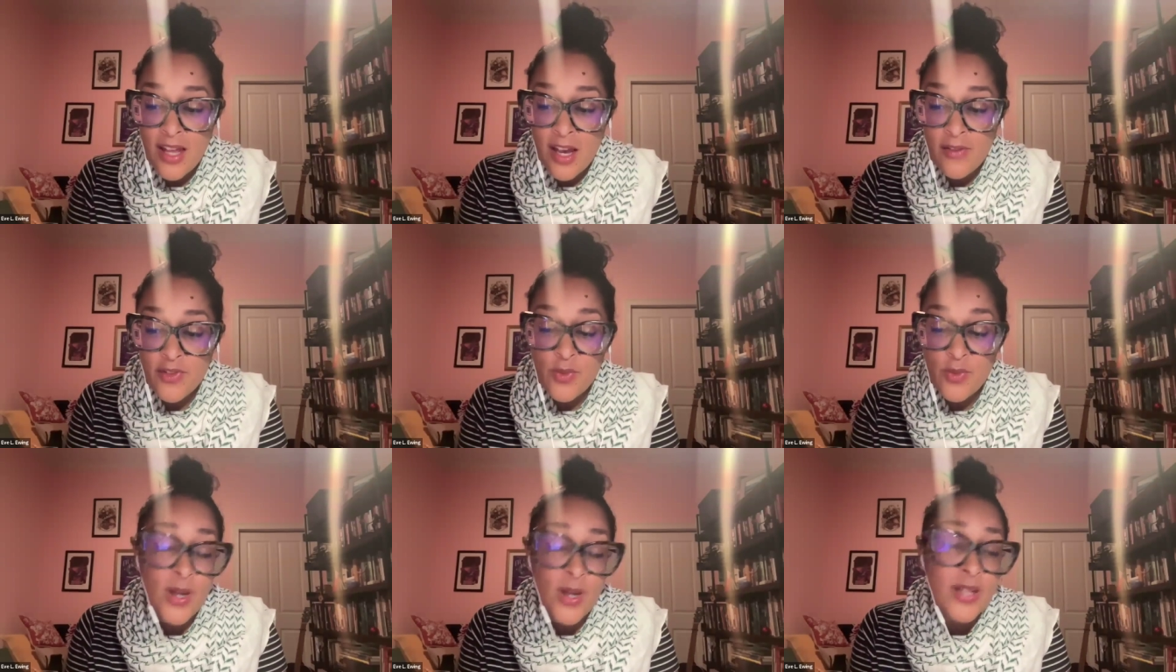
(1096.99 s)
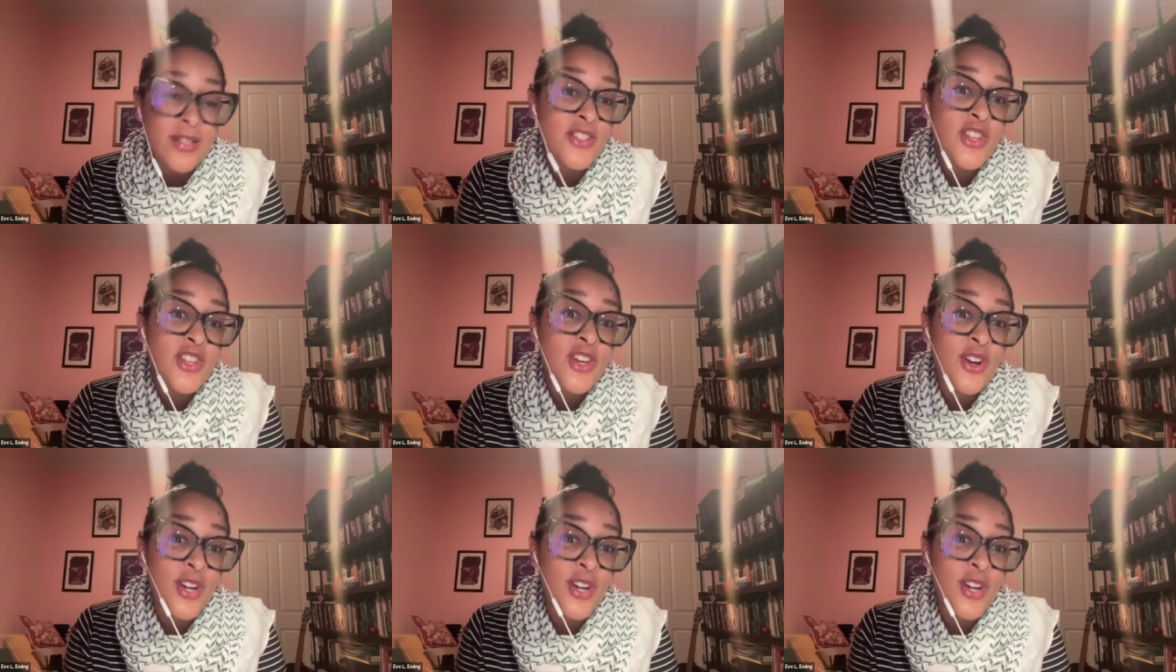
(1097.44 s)
loved
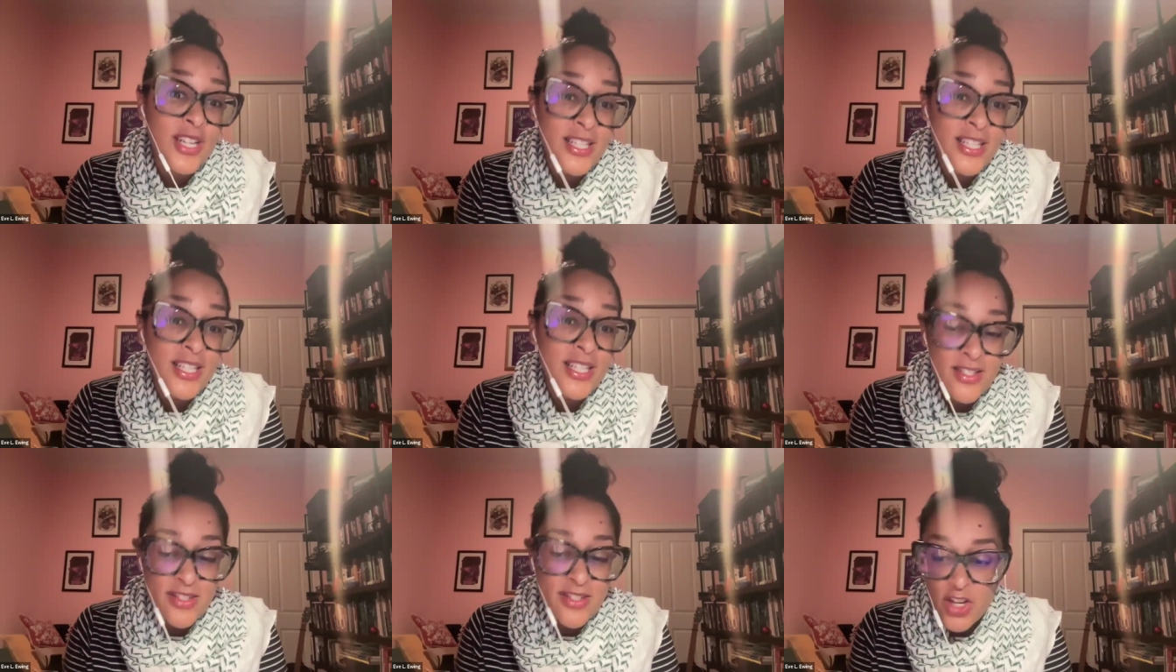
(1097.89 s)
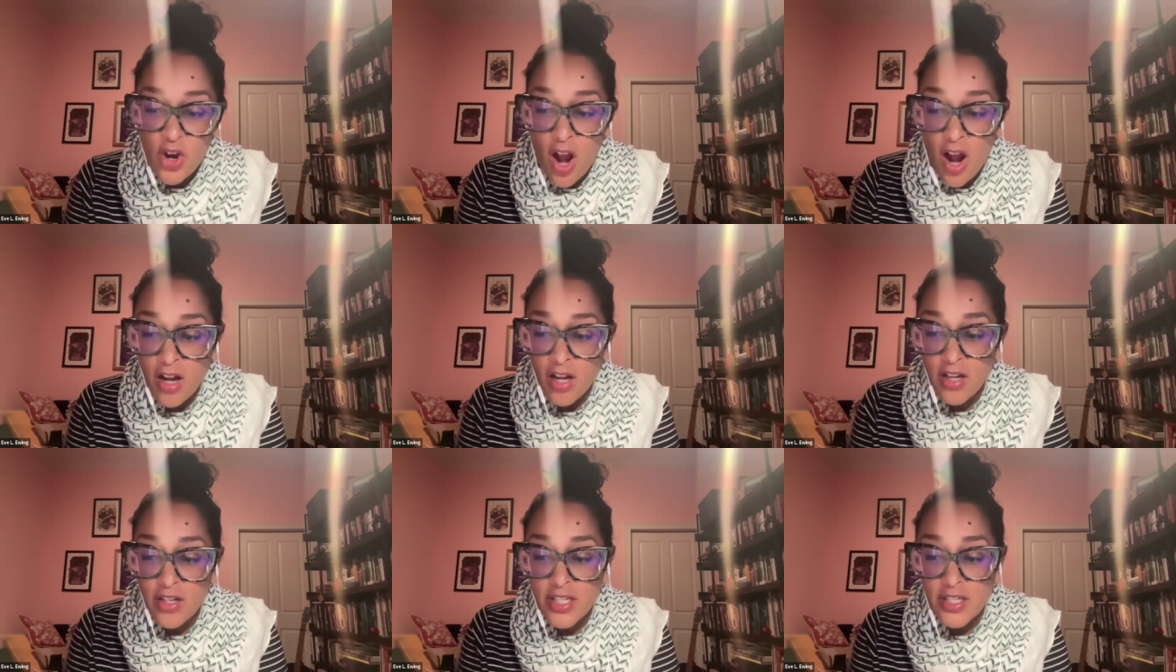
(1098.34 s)
ones, they're inside your
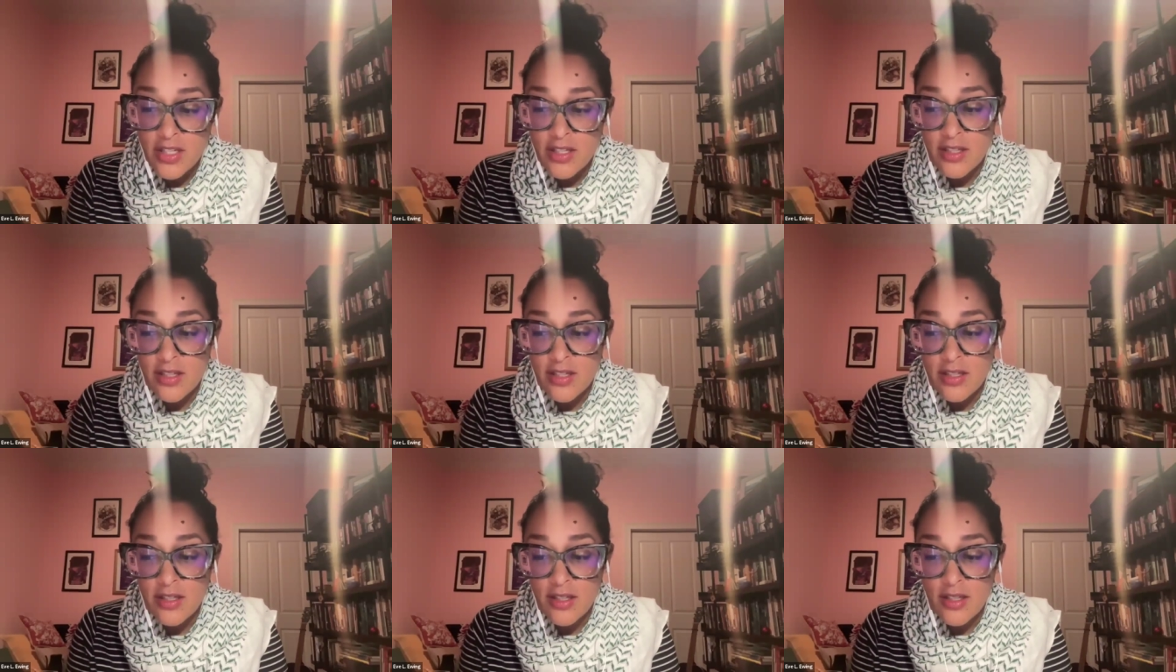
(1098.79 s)
heart.